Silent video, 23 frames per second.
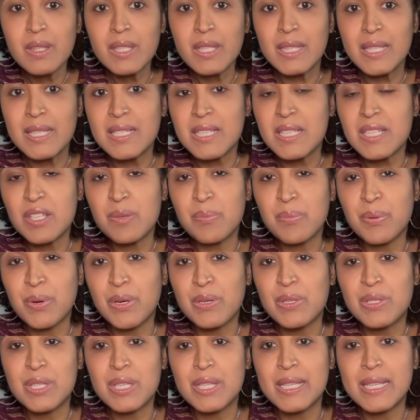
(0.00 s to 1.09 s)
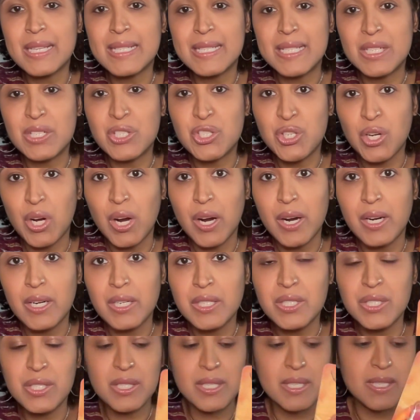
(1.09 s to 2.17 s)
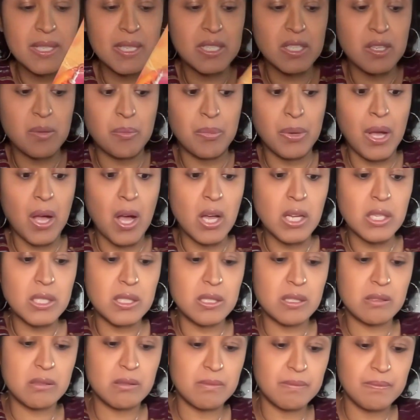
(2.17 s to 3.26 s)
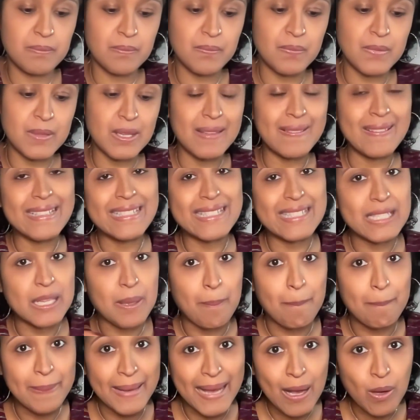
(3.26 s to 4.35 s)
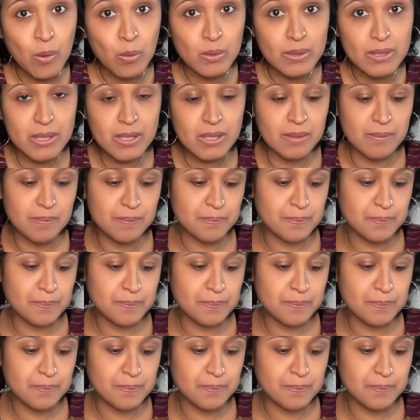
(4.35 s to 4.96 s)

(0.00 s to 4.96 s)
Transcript: This is a person that's in charge. This is a boss. This is a boss.